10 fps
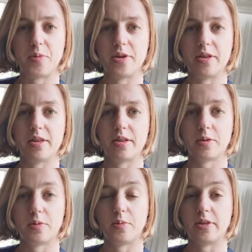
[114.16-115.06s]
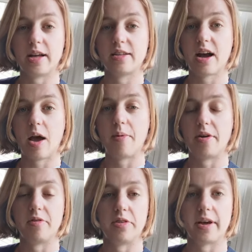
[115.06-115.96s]
with their time and
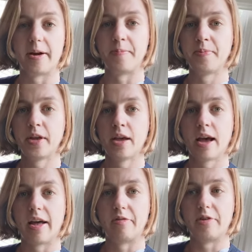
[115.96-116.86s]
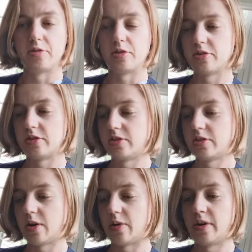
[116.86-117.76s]
everything and resources.
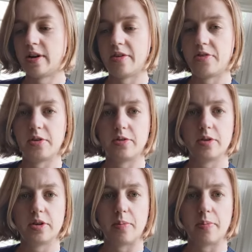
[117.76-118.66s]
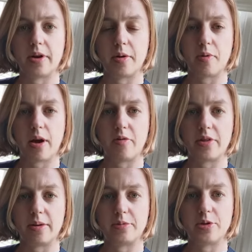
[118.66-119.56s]
So if you'd, you know, put in a prayer for them